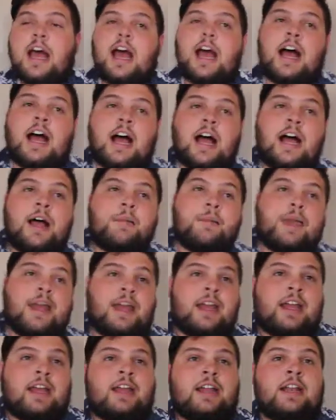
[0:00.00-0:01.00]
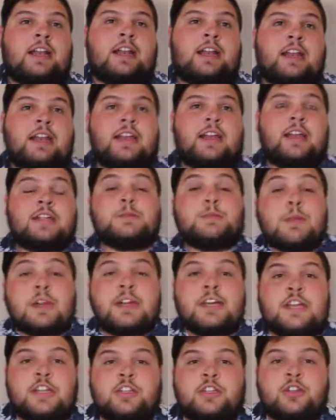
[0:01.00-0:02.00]
and it's been
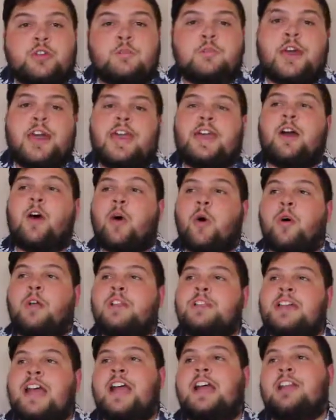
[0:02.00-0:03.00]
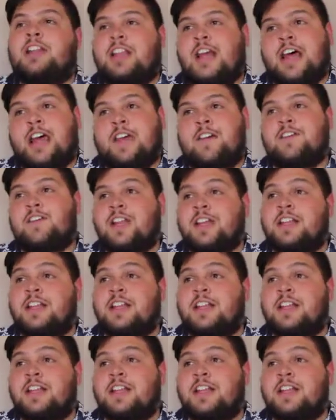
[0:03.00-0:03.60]
an issue my whole entire life,